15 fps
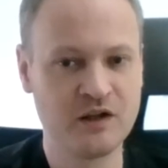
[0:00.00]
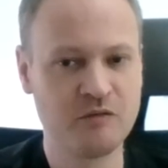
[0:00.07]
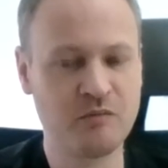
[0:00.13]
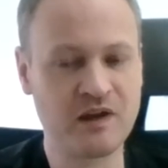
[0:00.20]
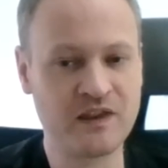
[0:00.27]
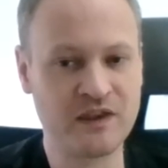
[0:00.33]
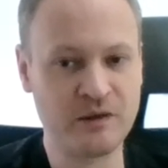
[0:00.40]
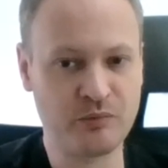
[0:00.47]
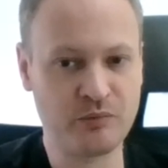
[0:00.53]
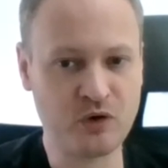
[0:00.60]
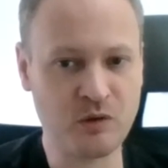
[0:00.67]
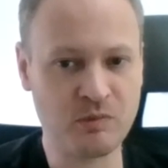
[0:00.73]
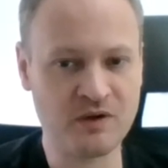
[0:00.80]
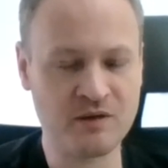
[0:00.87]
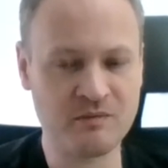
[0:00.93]
But the
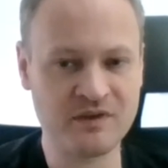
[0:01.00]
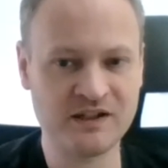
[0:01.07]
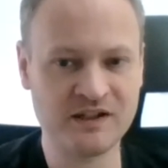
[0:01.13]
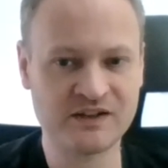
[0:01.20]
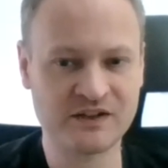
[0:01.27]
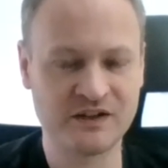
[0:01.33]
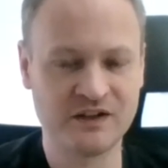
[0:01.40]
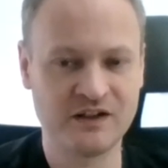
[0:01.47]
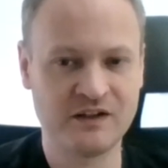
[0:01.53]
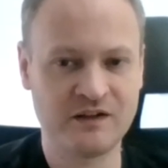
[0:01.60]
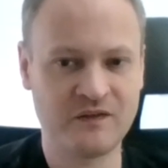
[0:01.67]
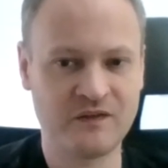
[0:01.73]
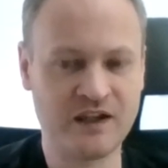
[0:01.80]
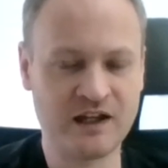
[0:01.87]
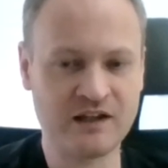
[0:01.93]
problem is
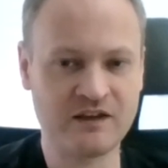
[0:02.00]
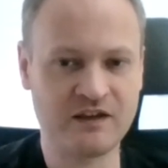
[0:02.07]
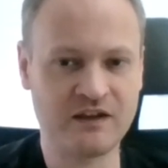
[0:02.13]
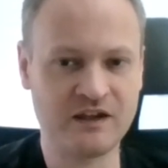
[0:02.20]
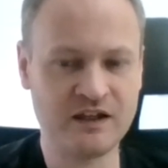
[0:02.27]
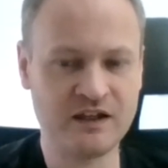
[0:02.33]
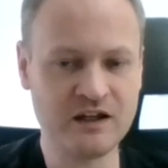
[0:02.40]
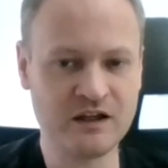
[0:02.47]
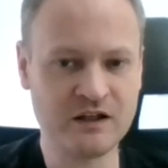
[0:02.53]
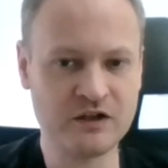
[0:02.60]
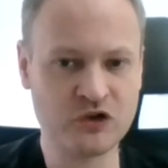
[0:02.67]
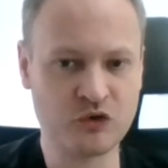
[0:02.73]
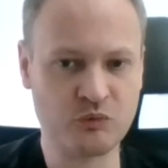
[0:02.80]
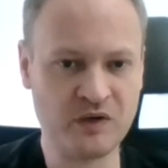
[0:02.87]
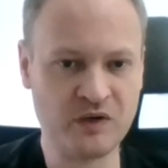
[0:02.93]
that the
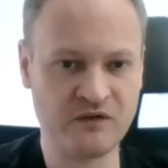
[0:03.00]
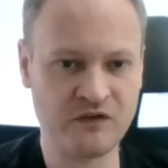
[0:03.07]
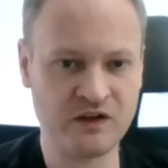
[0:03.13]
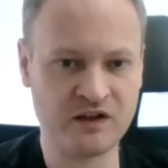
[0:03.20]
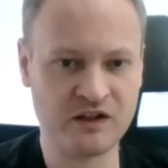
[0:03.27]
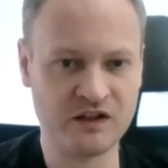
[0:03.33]
English pivot